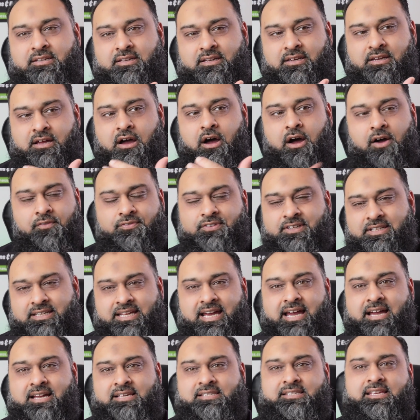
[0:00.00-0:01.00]
after
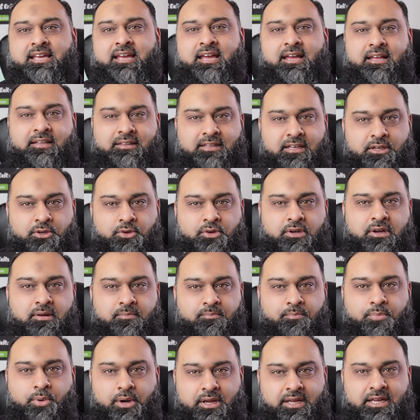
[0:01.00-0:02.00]
tax that you
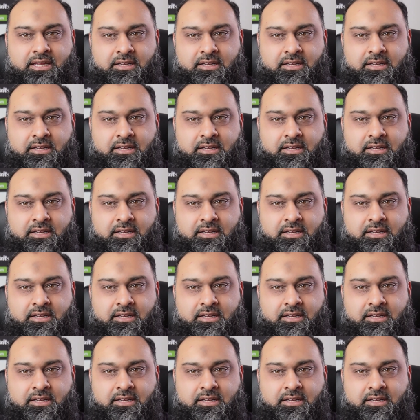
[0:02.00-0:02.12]
can bring